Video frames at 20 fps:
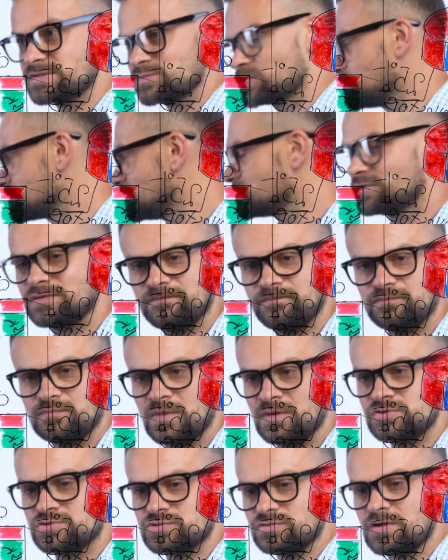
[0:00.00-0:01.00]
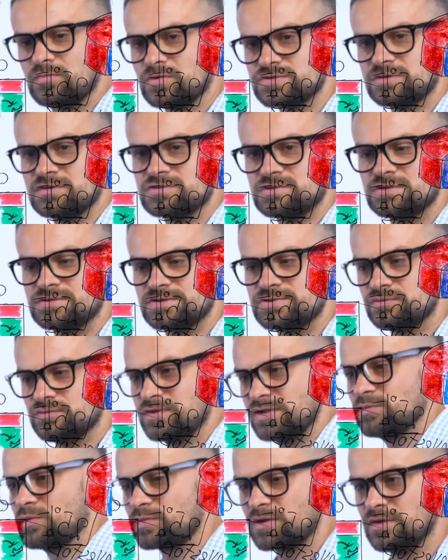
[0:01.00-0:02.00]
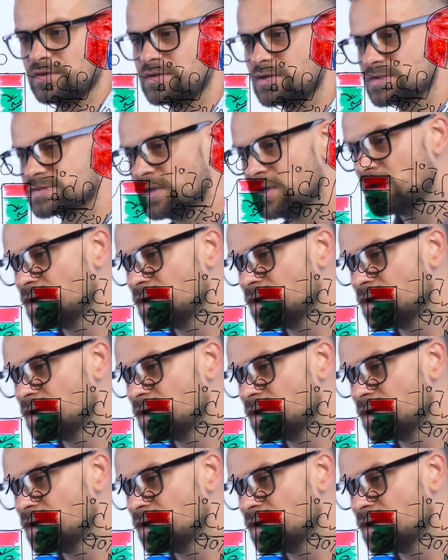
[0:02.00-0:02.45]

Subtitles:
a senior planning engineer, and you are